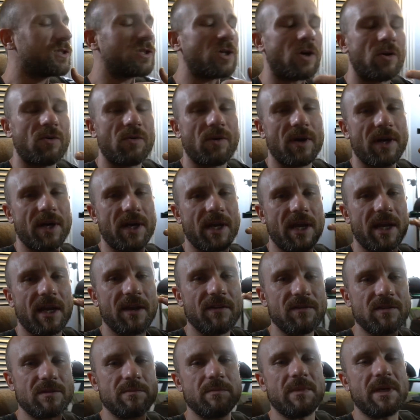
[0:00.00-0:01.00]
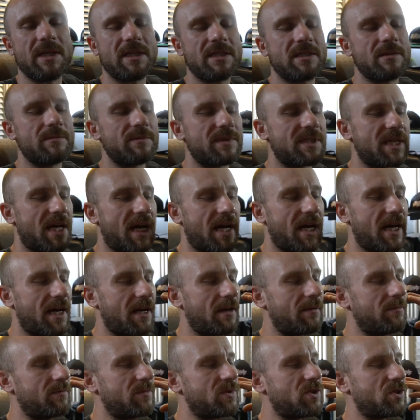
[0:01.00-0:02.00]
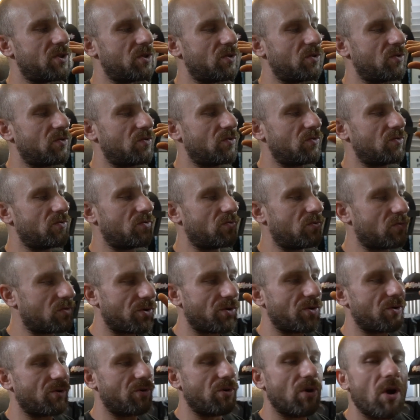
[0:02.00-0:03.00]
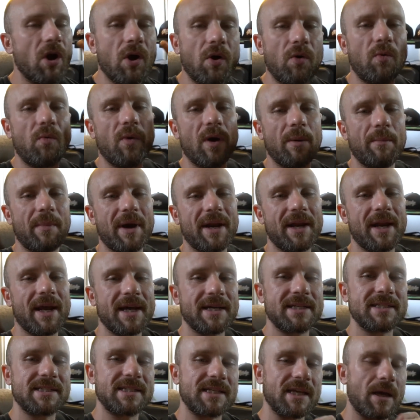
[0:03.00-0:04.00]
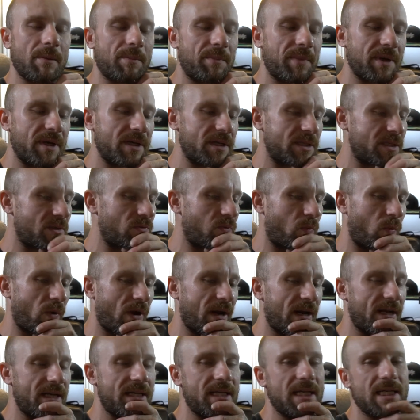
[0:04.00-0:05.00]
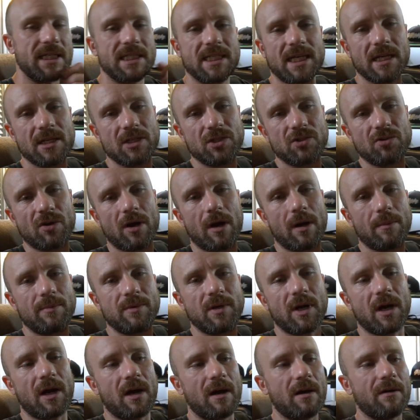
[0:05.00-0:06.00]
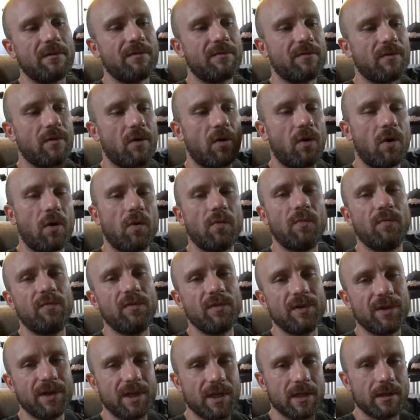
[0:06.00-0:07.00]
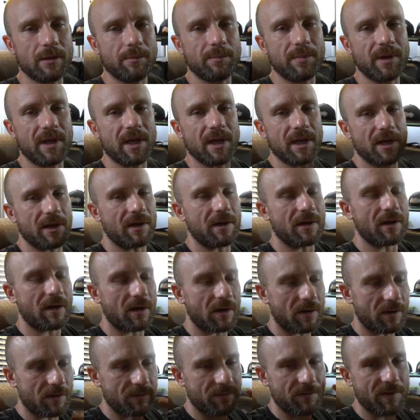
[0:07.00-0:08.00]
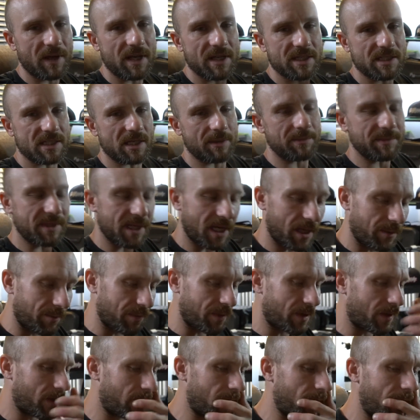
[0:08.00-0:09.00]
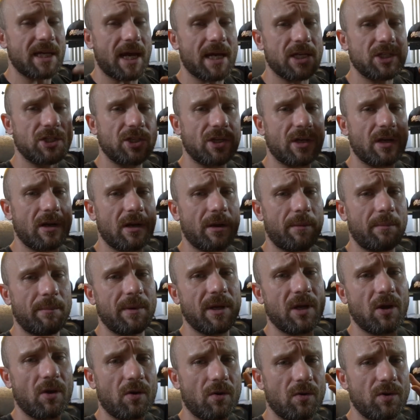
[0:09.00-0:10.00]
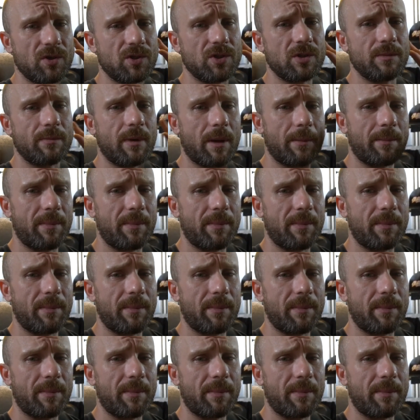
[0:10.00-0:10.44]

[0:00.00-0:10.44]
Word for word: So it gives me some time to know what my next step is when it does get dropped off, hopefully in the beginning of September. It's actually going to be going to my